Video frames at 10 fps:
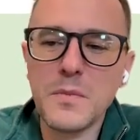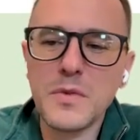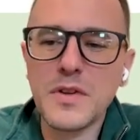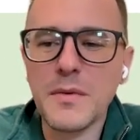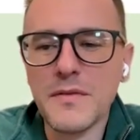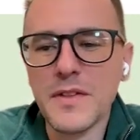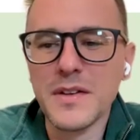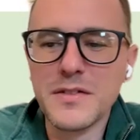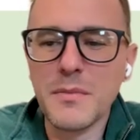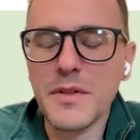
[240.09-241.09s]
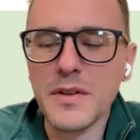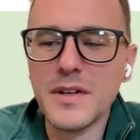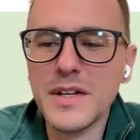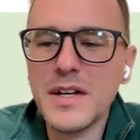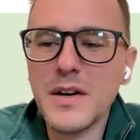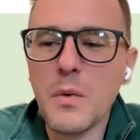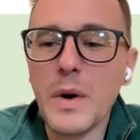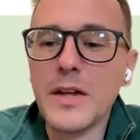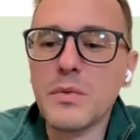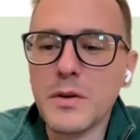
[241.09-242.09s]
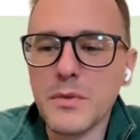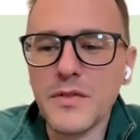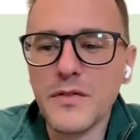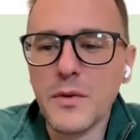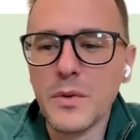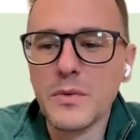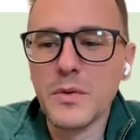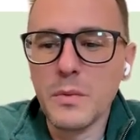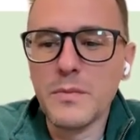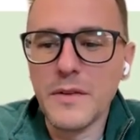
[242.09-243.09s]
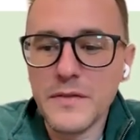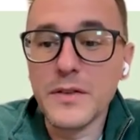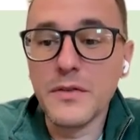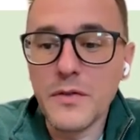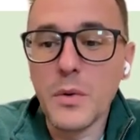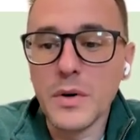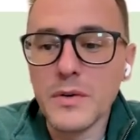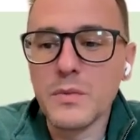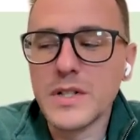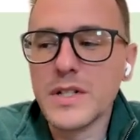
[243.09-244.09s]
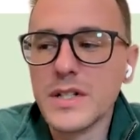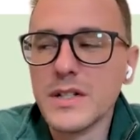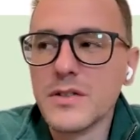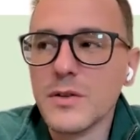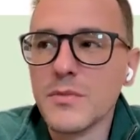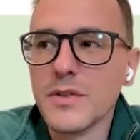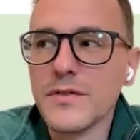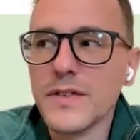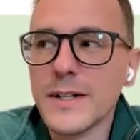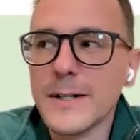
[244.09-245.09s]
some the ways we can move the field forward in terms of